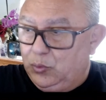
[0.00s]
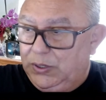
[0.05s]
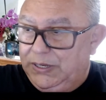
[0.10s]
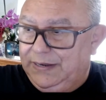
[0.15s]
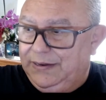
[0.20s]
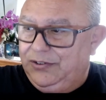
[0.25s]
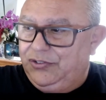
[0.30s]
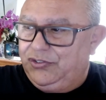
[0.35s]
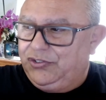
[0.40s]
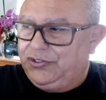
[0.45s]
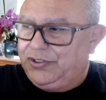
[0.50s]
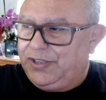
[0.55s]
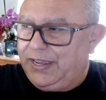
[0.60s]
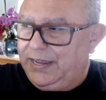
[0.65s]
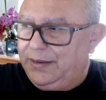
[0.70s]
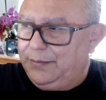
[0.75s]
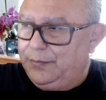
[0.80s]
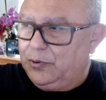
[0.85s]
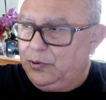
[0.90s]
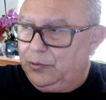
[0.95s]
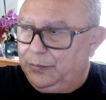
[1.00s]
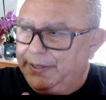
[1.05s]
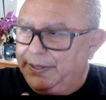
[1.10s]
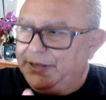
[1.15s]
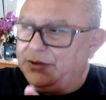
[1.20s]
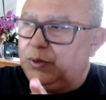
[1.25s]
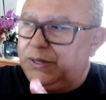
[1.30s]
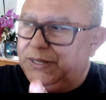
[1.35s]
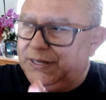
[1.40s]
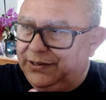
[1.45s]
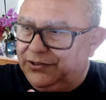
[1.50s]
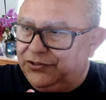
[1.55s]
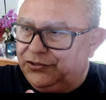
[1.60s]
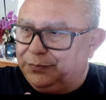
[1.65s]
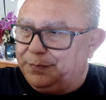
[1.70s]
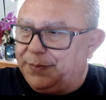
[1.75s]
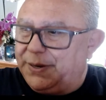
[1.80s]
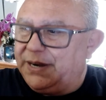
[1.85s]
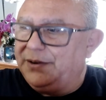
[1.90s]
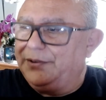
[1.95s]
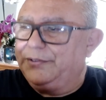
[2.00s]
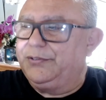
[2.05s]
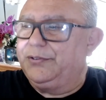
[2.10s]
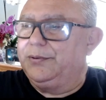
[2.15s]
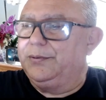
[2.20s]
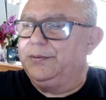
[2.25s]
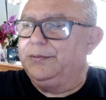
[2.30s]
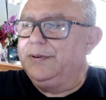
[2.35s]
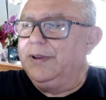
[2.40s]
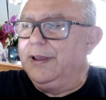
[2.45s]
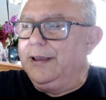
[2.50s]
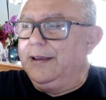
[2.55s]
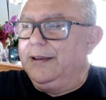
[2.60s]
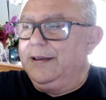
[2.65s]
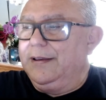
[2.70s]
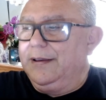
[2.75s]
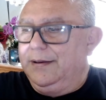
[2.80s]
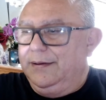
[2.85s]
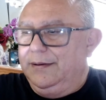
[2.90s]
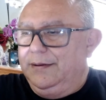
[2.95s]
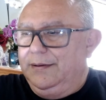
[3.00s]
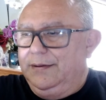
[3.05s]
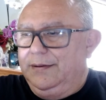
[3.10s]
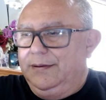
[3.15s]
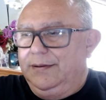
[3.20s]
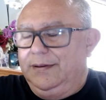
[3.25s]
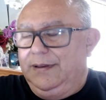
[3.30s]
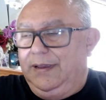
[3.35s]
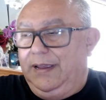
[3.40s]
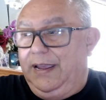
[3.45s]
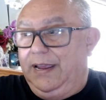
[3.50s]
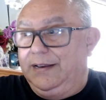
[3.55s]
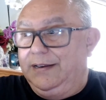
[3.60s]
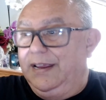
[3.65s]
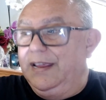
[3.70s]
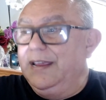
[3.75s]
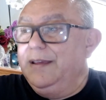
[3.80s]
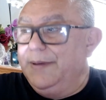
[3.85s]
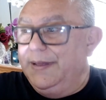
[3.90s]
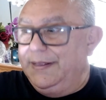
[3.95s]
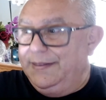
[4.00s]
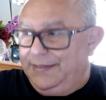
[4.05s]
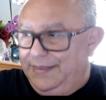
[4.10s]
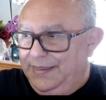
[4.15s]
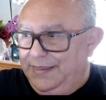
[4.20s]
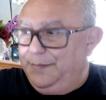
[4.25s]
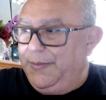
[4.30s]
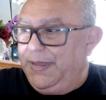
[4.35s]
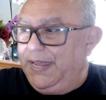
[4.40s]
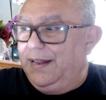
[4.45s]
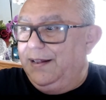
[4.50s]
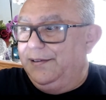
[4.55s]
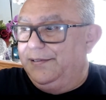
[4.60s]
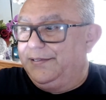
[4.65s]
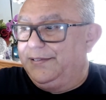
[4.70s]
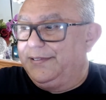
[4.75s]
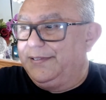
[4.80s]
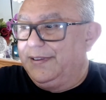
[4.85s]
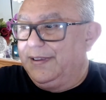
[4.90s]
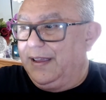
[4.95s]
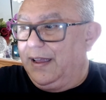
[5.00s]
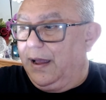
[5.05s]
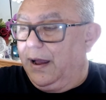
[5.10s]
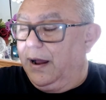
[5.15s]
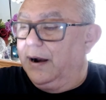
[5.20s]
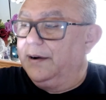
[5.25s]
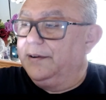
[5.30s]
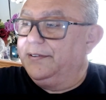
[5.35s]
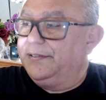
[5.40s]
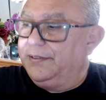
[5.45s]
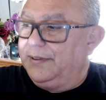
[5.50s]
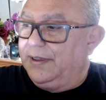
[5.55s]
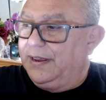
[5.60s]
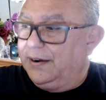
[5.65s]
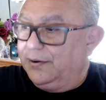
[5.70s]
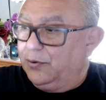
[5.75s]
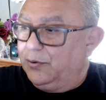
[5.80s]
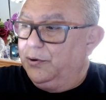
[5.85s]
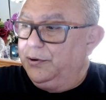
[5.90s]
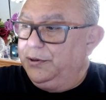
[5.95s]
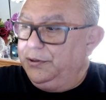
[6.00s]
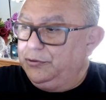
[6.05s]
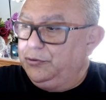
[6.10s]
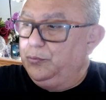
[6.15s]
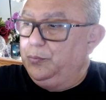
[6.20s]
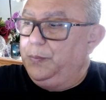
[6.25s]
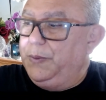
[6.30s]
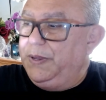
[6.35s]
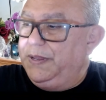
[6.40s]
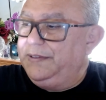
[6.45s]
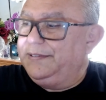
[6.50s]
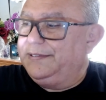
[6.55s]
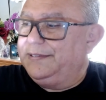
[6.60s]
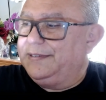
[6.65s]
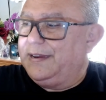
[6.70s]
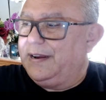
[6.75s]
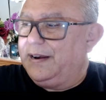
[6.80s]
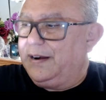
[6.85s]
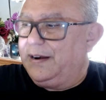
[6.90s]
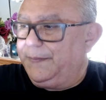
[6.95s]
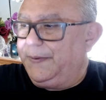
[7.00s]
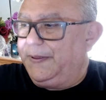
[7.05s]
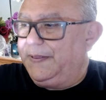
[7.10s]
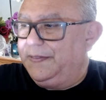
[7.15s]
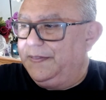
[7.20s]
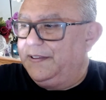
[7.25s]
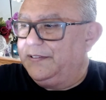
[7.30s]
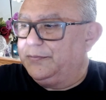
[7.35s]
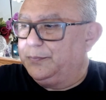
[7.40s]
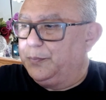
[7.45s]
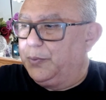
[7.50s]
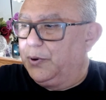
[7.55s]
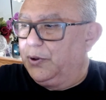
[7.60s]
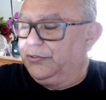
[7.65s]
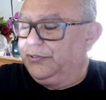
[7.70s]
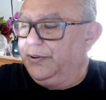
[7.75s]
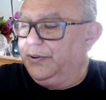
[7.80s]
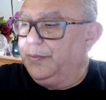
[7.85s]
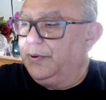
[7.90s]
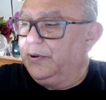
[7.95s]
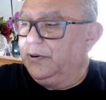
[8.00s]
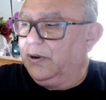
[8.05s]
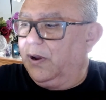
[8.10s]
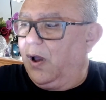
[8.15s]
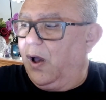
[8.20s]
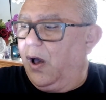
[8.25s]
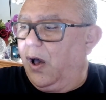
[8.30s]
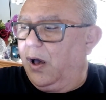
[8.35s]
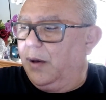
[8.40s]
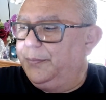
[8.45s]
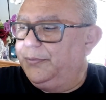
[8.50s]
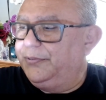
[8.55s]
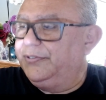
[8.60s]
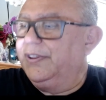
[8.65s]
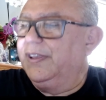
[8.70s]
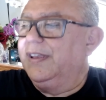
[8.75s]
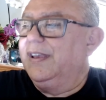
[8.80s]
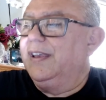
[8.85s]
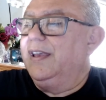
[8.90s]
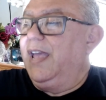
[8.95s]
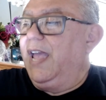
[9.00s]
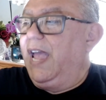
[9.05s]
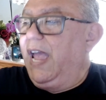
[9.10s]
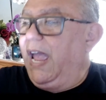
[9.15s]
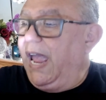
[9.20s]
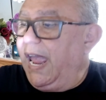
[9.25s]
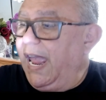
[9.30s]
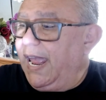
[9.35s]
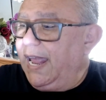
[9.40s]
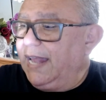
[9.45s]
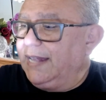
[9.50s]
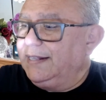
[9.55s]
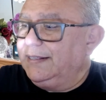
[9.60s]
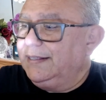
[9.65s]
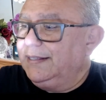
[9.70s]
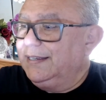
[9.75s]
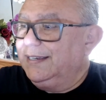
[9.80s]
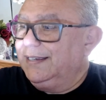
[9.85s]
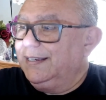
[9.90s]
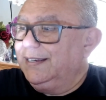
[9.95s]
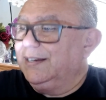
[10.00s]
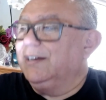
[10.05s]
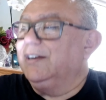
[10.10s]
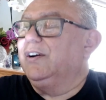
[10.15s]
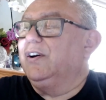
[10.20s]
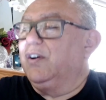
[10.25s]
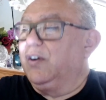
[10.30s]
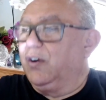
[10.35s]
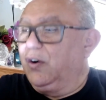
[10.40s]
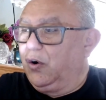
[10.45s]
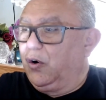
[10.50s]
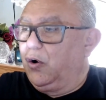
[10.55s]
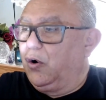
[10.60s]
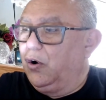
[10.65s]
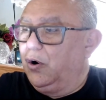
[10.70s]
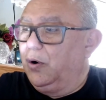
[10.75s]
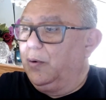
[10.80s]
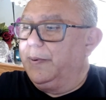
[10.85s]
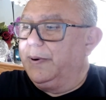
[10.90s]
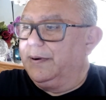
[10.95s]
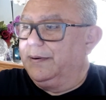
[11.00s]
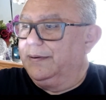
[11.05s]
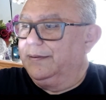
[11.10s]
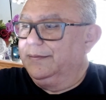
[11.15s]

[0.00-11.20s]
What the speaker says: each table, between each person. And even the meals are going to be served in disposable cups and cover.